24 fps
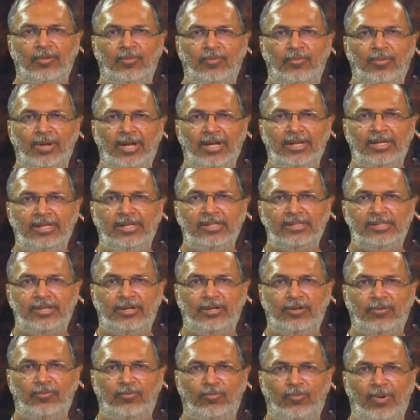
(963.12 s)
where
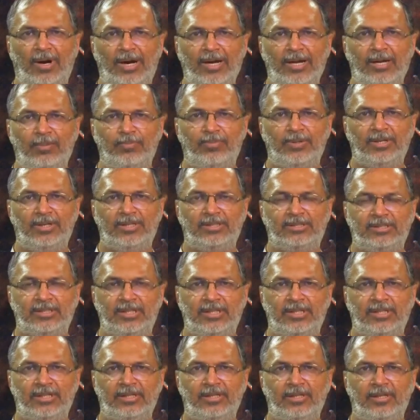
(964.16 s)
instead of one
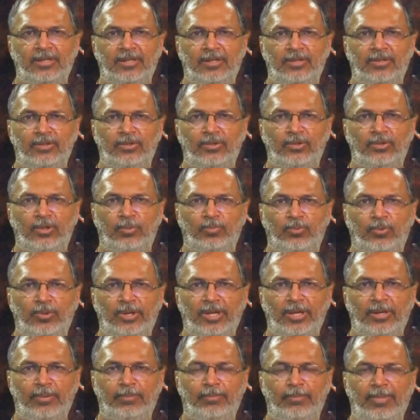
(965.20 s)
aperture, you are
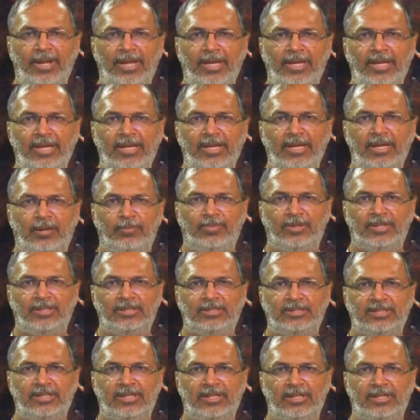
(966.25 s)
putting many
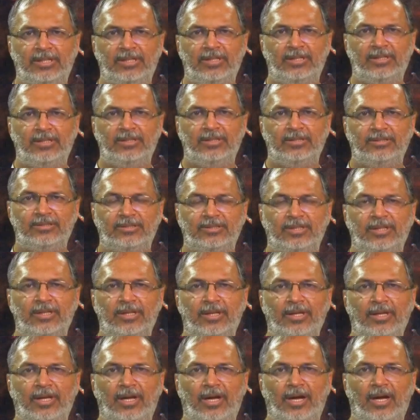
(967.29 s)
apertures,
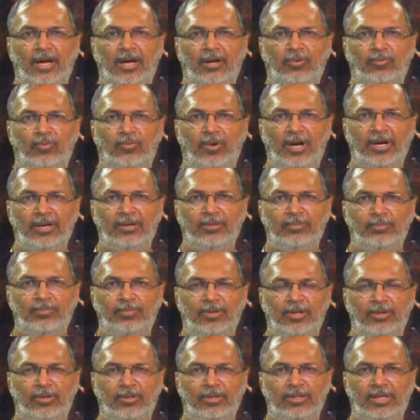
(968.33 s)
one
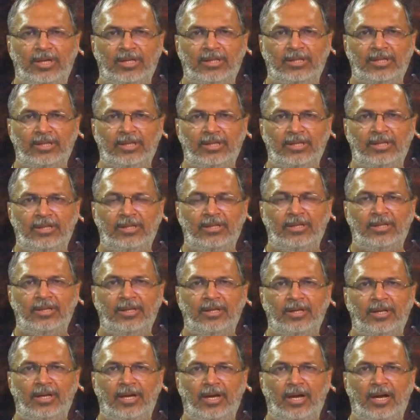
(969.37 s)
below the other,
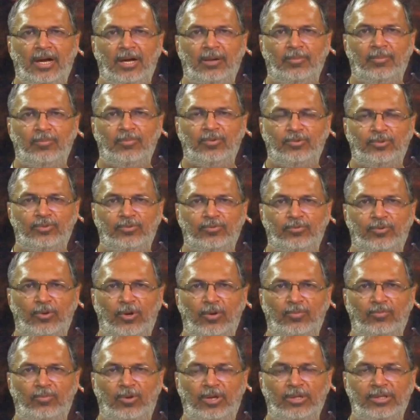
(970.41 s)
to
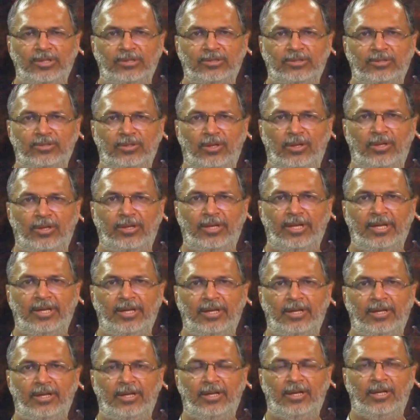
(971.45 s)
form what is called
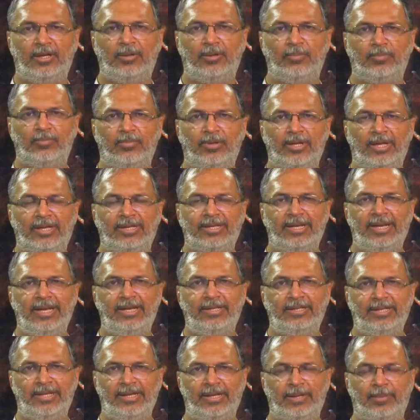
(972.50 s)
a
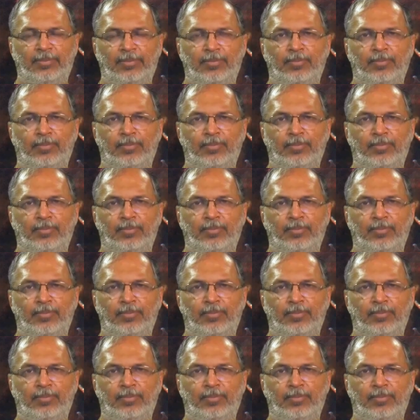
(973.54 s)
grating.